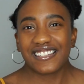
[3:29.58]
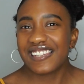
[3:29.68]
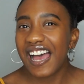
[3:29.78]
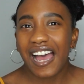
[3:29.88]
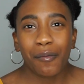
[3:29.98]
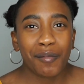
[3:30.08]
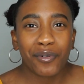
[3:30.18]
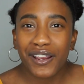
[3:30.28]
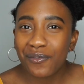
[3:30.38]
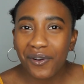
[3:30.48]
not how my
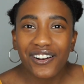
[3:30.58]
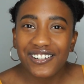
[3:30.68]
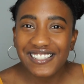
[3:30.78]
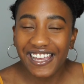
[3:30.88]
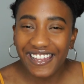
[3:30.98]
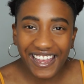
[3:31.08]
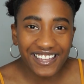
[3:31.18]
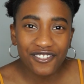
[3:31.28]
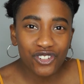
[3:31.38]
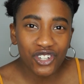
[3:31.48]
brain works. I
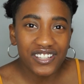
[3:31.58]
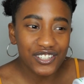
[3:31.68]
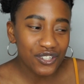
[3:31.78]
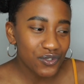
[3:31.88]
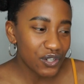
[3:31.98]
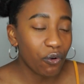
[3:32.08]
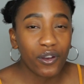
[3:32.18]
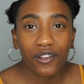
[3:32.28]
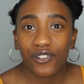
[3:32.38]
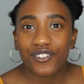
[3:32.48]
can't just use an
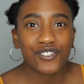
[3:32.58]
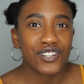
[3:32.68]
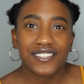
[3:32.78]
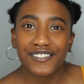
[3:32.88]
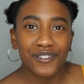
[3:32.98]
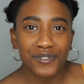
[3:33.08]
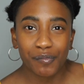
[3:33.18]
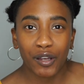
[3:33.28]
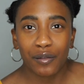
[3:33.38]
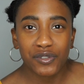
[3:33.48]
oil or just use a
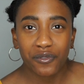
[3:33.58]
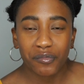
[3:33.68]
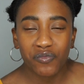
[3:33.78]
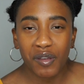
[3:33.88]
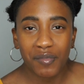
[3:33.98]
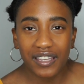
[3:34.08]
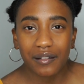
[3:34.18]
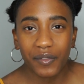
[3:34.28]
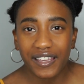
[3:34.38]
balm to remove my makeup.